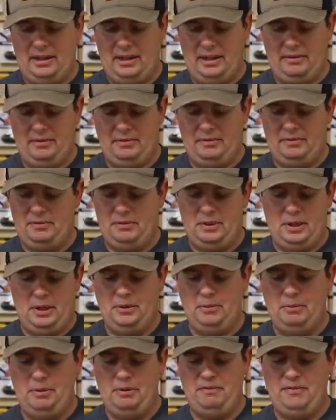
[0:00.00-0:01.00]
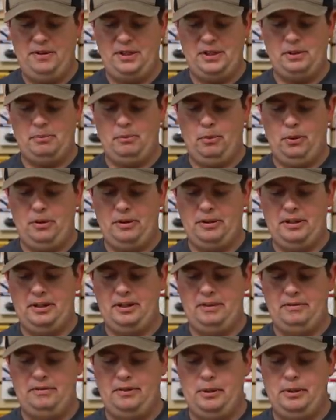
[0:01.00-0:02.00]
if you've been fishing more
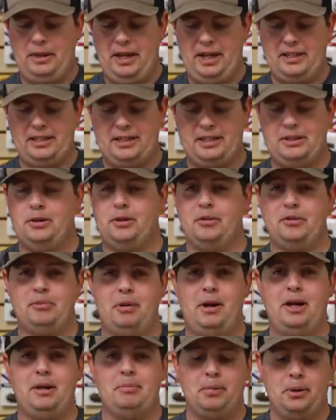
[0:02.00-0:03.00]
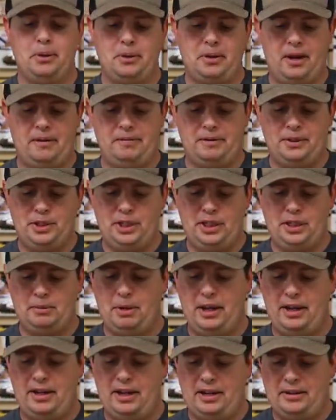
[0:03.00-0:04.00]
than a few days, you know, you probably broke off a jig
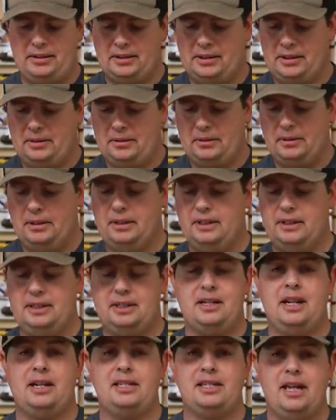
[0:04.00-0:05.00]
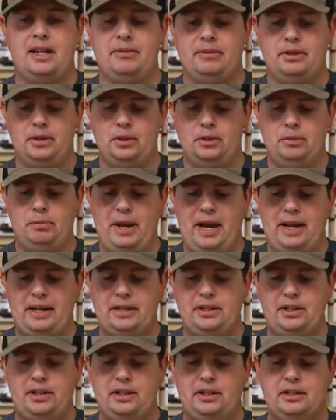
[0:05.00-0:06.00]
by now. So it's nice to have a
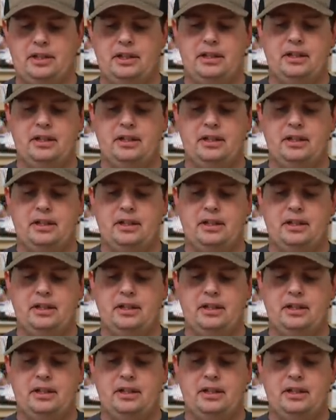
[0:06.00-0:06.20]
2-pack of jigs.